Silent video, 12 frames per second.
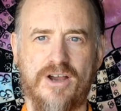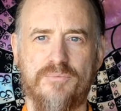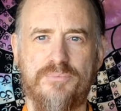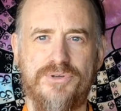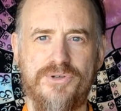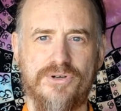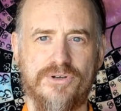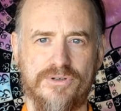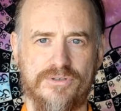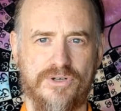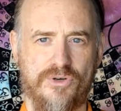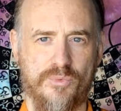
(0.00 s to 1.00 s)
our
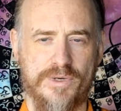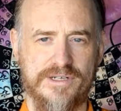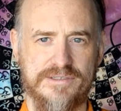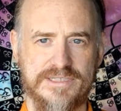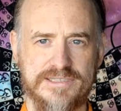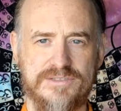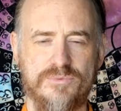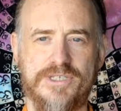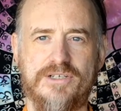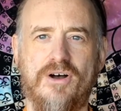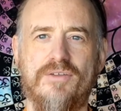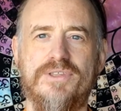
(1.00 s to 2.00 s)
pure awareness, we
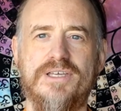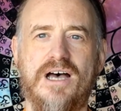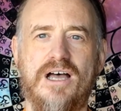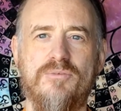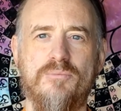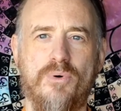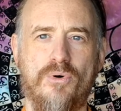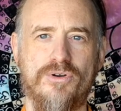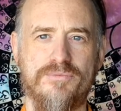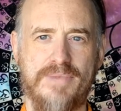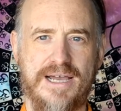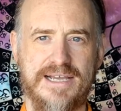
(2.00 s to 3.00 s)
call the
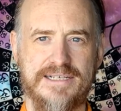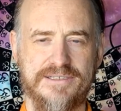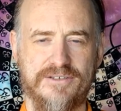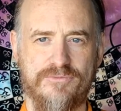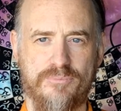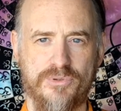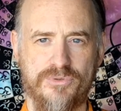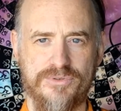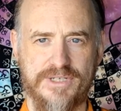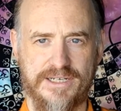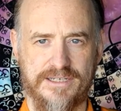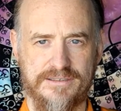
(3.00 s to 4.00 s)
unborn mind of
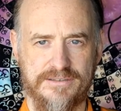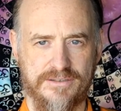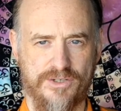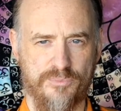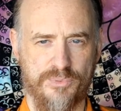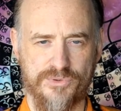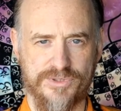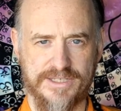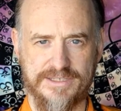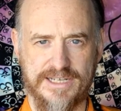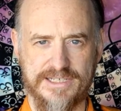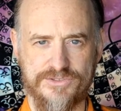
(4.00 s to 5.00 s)
Buddha, or Buddha
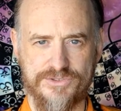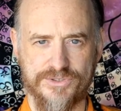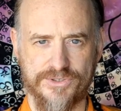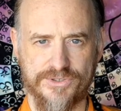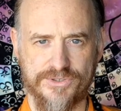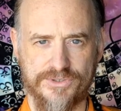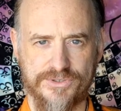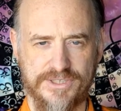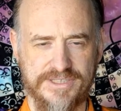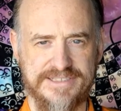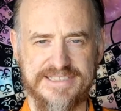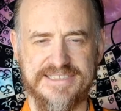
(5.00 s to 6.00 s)
nature.
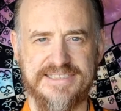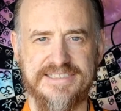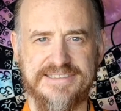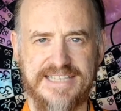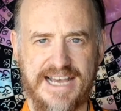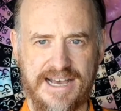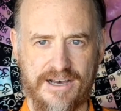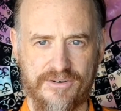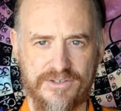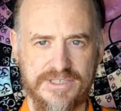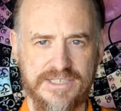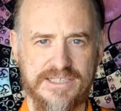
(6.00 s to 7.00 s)
It is the
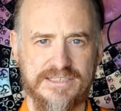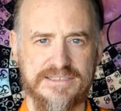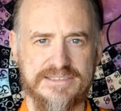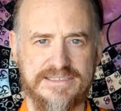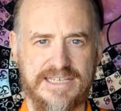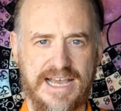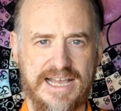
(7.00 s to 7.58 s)
Tao, it is